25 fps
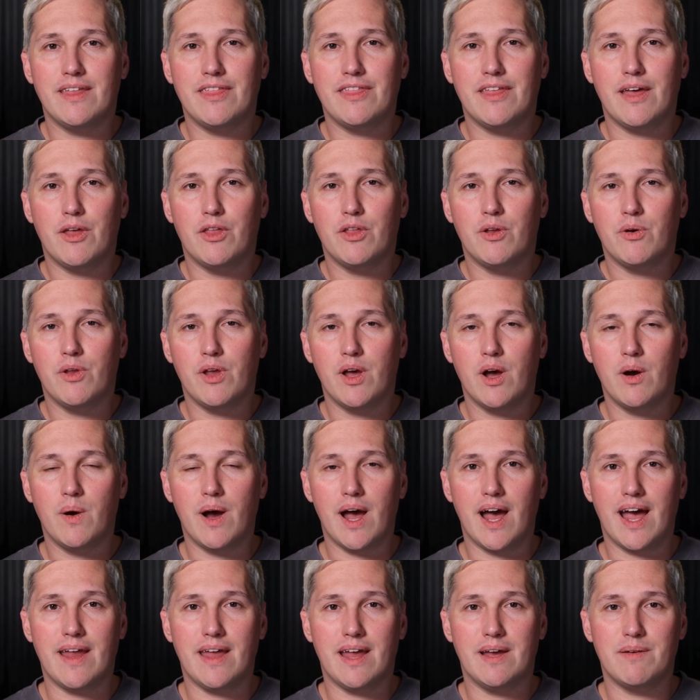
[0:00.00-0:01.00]
sell you Go
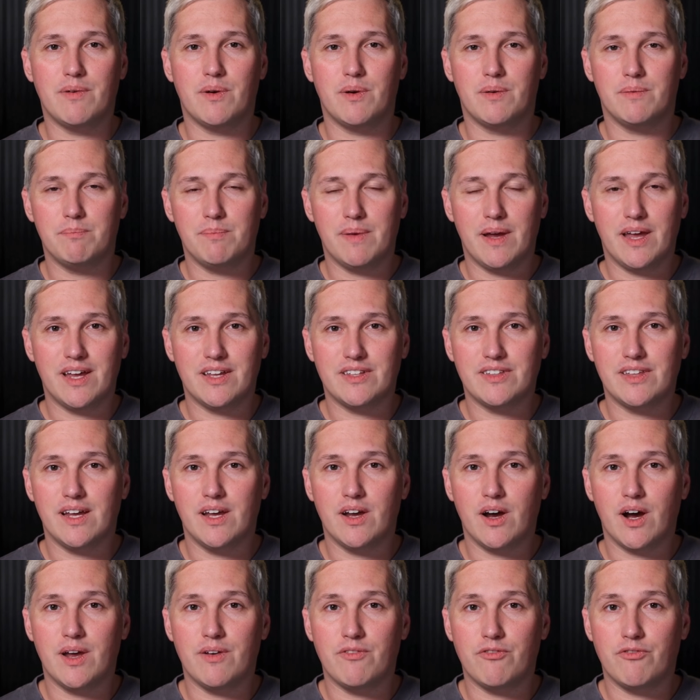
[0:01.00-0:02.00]
High Level because there
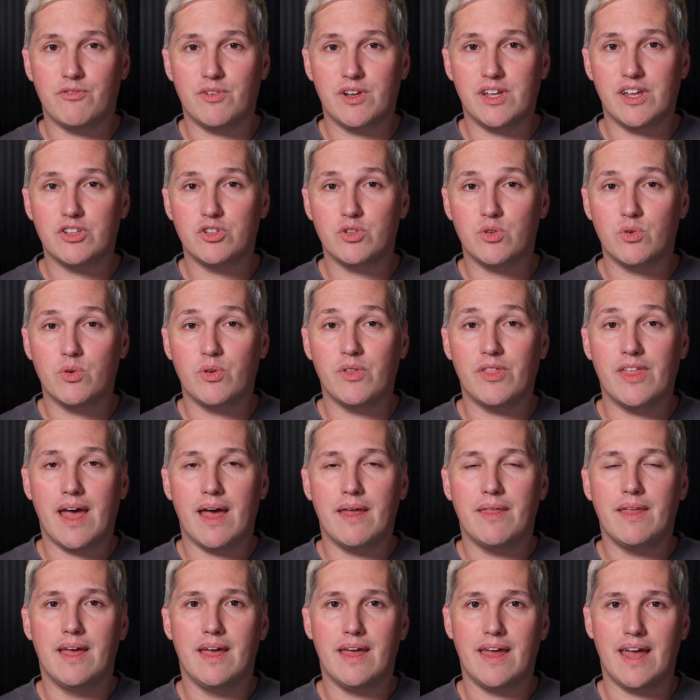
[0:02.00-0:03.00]
are free tools out
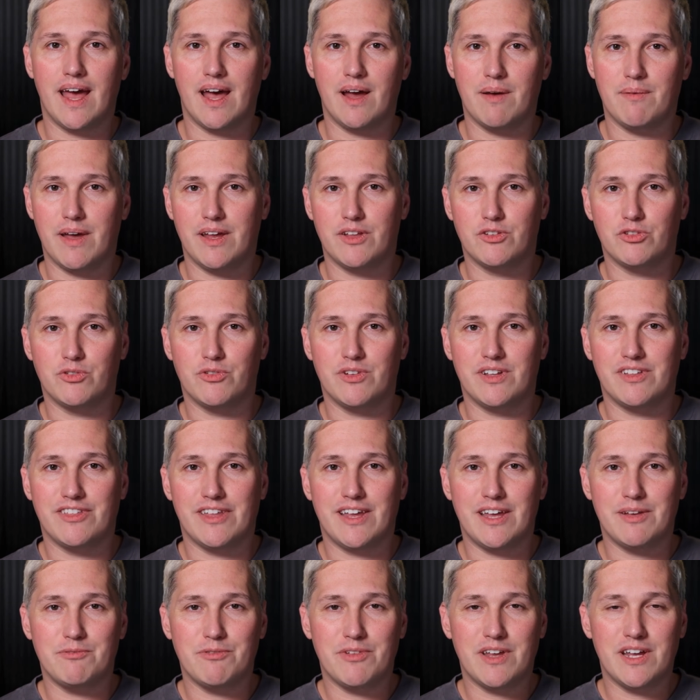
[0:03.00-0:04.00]
there now that do the
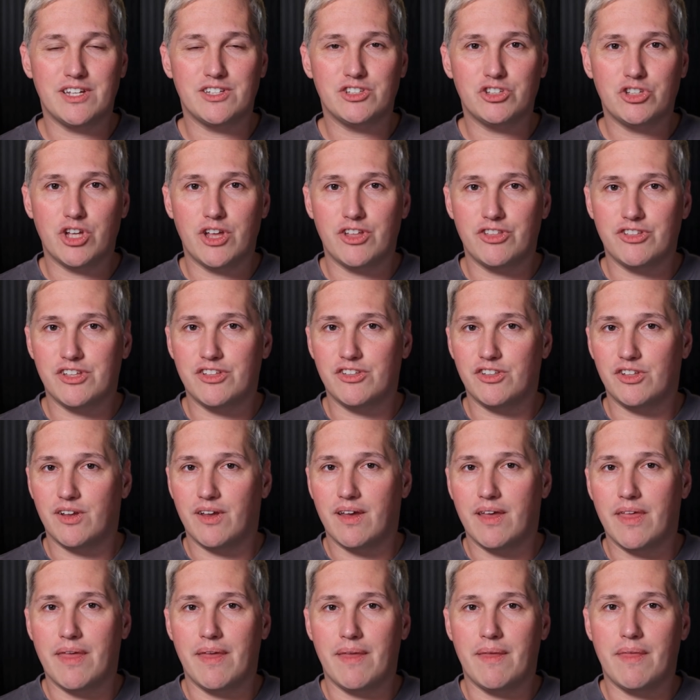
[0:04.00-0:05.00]
same thing just as
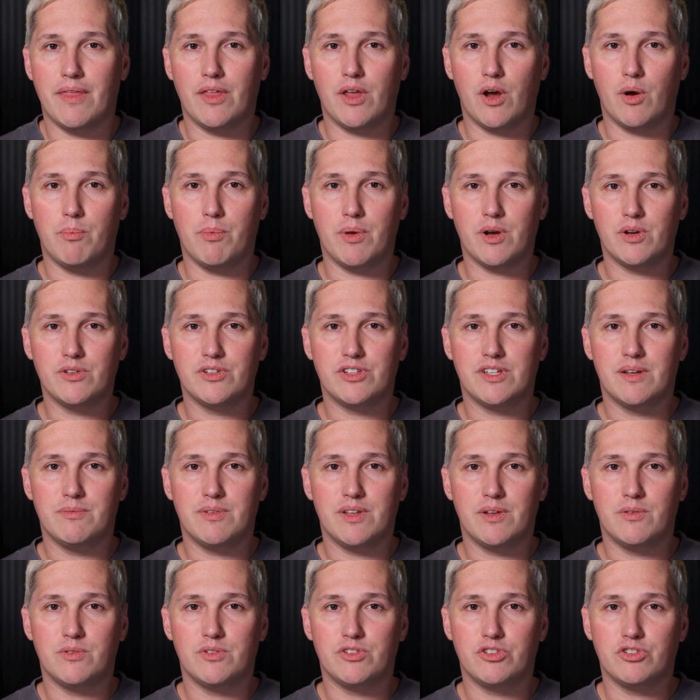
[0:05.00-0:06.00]
good. Go build
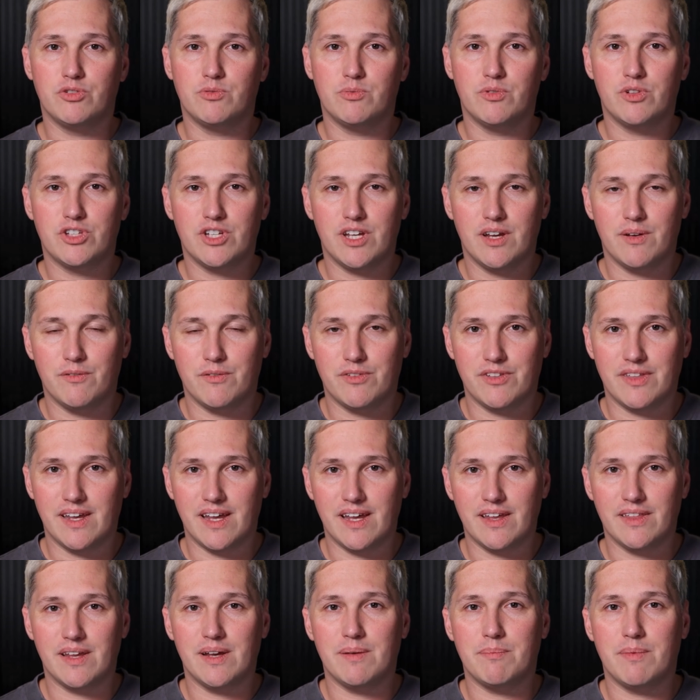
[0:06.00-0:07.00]
something with Super Gems
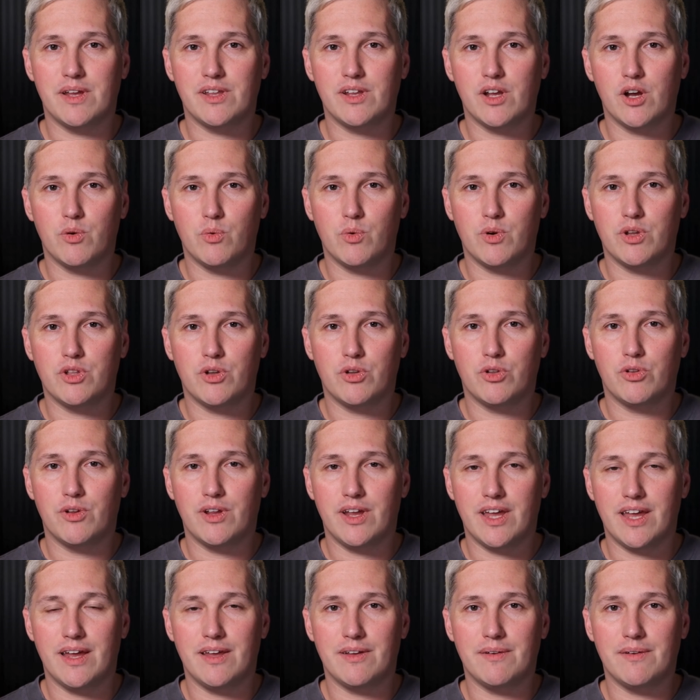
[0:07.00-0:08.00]
and let me know what you create.